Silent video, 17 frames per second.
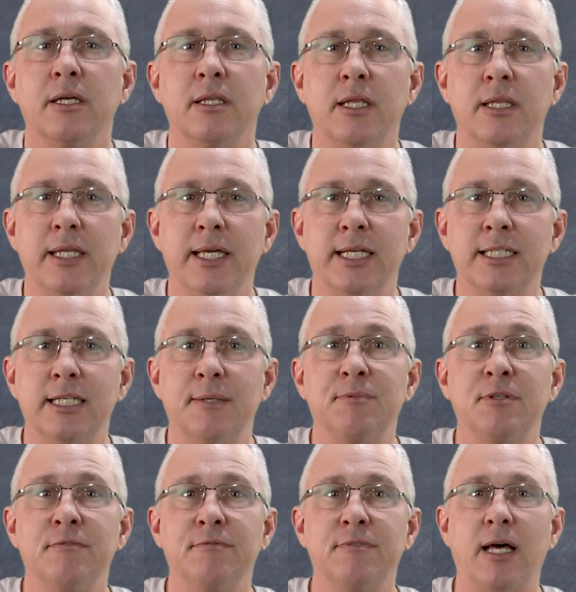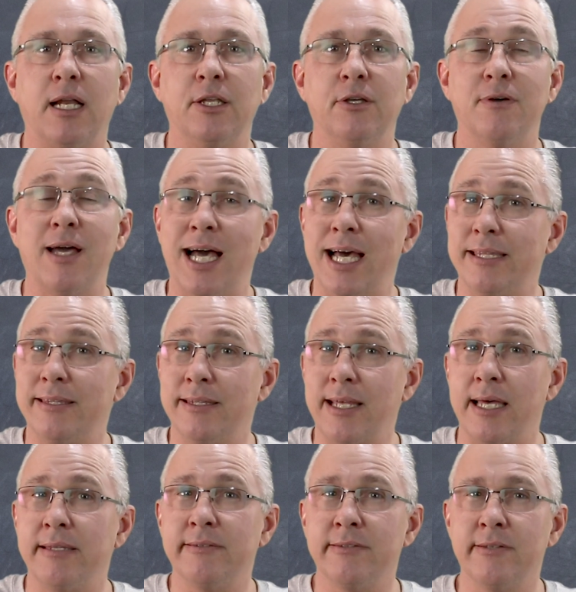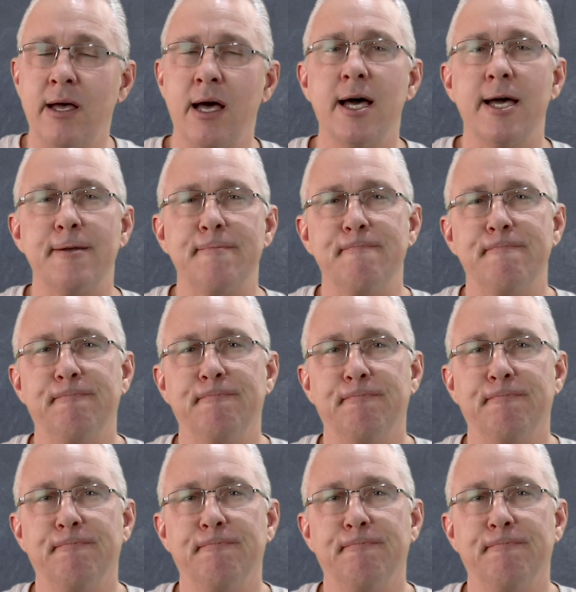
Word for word: than the accepted value at that time.